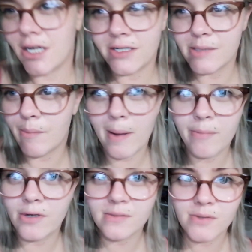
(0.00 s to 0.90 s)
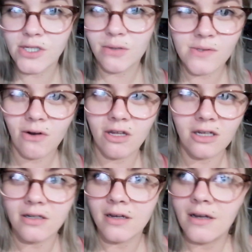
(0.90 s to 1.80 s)
going to go to bed because I'm so
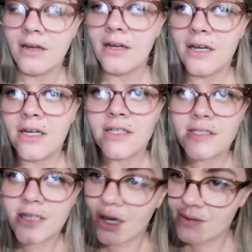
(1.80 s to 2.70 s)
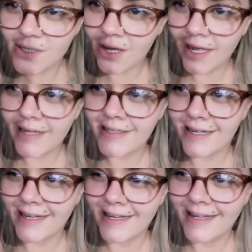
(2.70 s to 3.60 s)
tired. So tired.
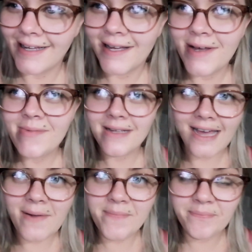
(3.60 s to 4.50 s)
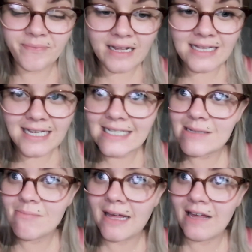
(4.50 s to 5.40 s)
But yeah,
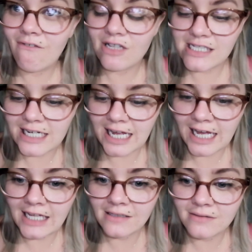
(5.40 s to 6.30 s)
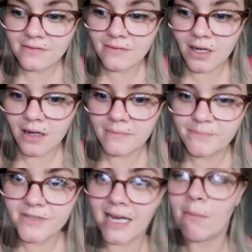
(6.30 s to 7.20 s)
that's me for today.
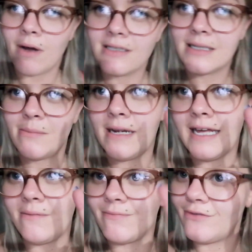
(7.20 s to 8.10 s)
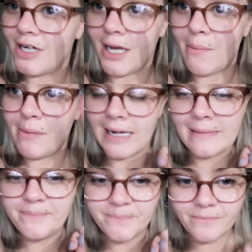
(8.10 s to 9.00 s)
Day 1 complete, fully on
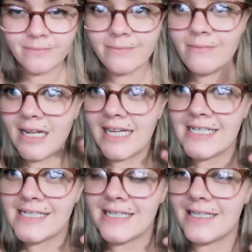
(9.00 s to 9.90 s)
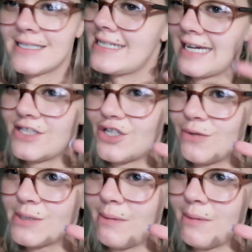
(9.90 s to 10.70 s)
plan. Here's to day 2